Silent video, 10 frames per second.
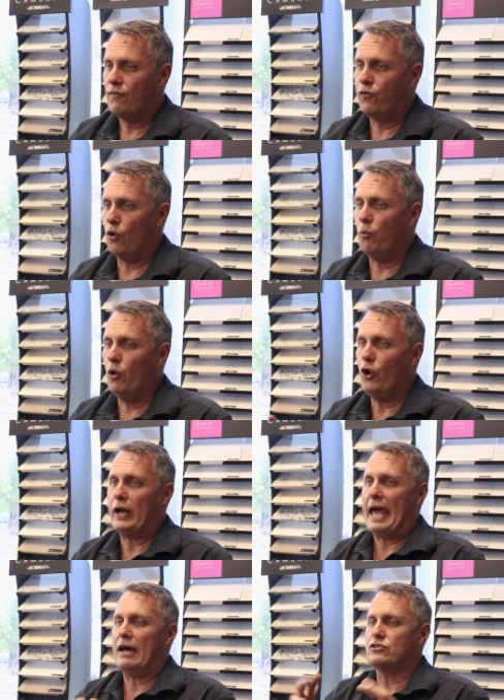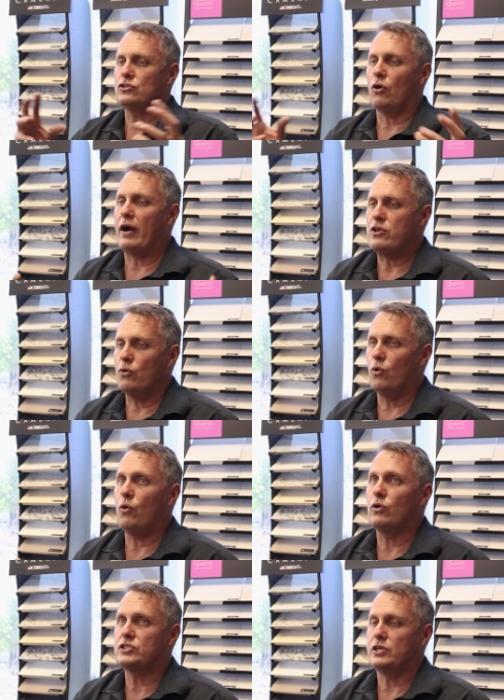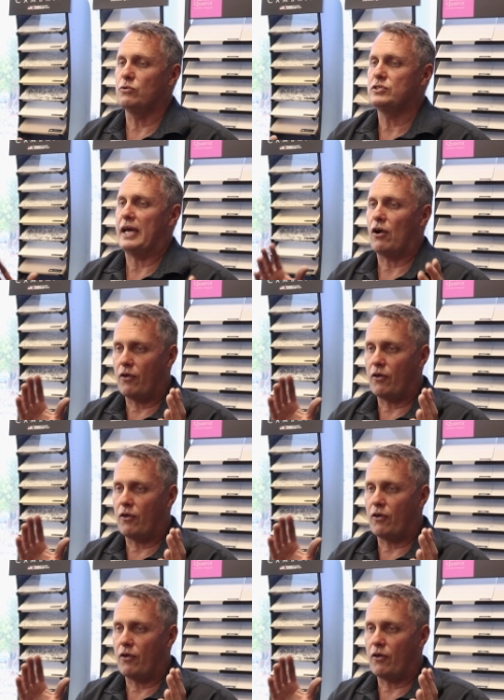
for work outside your skill set,